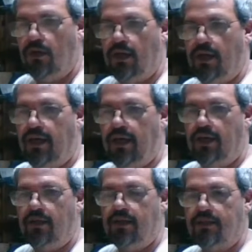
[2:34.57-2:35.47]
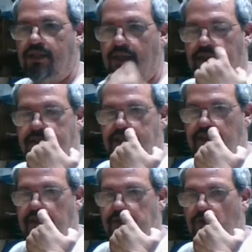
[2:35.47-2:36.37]
And
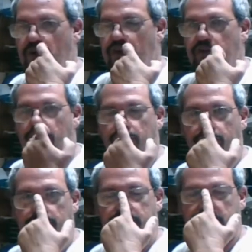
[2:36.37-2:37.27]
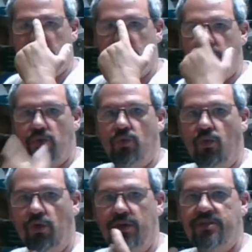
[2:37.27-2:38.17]
it's one of those
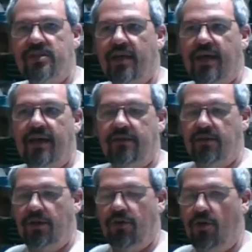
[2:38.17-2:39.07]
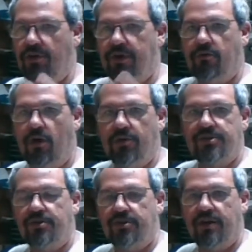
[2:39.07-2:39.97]
woods that only grow in
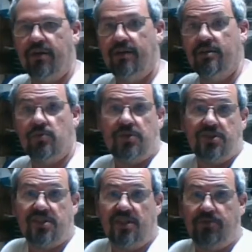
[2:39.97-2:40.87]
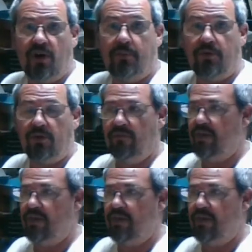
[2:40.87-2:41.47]
certain areas, which is subtropical.